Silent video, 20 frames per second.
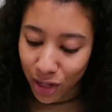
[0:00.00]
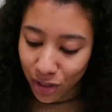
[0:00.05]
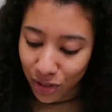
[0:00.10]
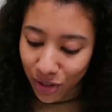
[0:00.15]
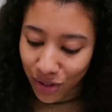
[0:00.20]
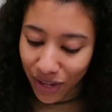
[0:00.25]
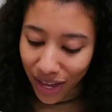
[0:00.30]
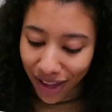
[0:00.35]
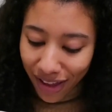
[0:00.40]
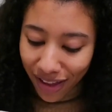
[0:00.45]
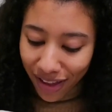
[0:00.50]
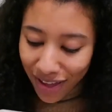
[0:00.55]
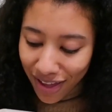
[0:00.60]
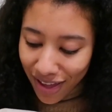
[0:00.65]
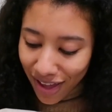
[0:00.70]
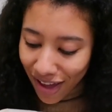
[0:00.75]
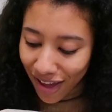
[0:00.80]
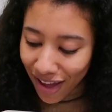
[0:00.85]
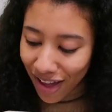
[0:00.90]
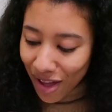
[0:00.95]
So yeah,
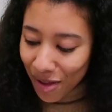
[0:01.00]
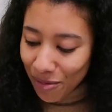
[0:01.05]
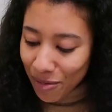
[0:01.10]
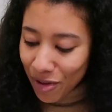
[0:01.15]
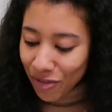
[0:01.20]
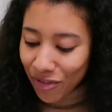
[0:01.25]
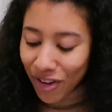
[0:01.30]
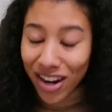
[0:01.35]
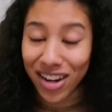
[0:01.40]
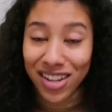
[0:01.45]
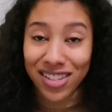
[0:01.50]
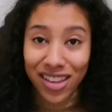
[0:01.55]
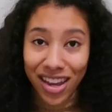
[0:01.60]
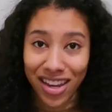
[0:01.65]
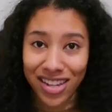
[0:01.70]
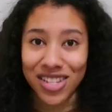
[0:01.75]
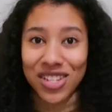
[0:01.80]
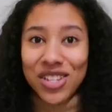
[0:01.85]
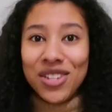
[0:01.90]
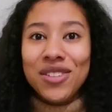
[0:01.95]
I'm um, very
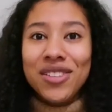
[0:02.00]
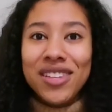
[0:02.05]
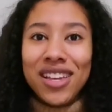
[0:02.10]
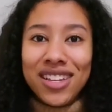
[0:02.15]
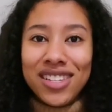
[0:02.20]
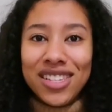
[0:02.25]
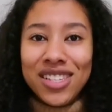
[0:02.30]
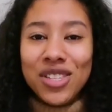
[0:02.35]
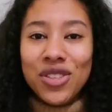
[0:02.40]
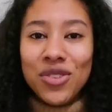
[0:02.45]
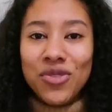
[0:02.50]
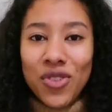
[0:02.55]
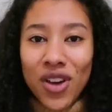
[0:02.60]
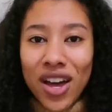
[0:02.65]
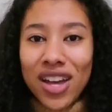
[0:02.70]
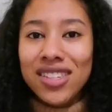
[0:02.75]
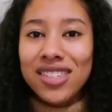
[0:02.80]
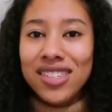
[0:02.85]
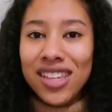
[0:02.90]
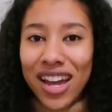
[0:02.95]
excited to use this. This is the
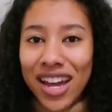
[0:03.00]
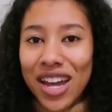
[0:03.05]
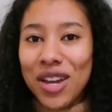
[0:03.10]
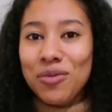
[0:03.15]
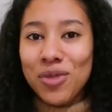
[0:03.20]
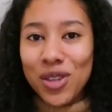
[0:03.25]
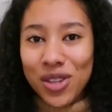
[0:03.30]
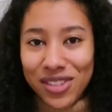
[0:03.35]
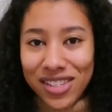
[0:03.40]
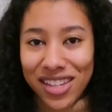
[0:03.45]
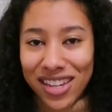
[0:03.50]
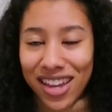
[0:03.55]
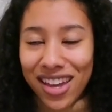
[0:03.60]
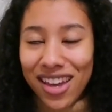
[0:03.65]
first night I'm using